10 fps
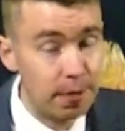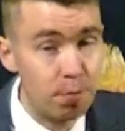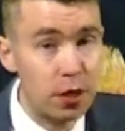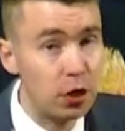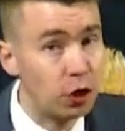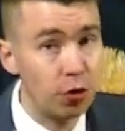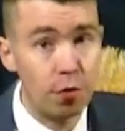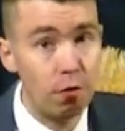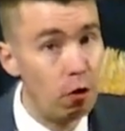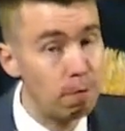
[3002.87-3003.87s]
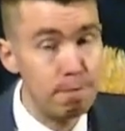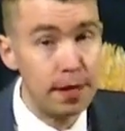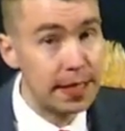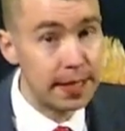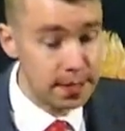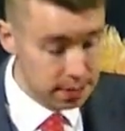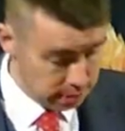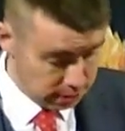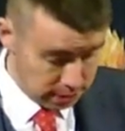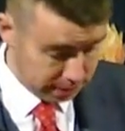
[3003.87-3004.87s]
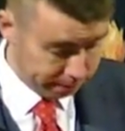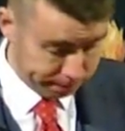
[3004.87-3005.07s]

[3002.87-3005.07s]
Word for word: and we look in the wrong place.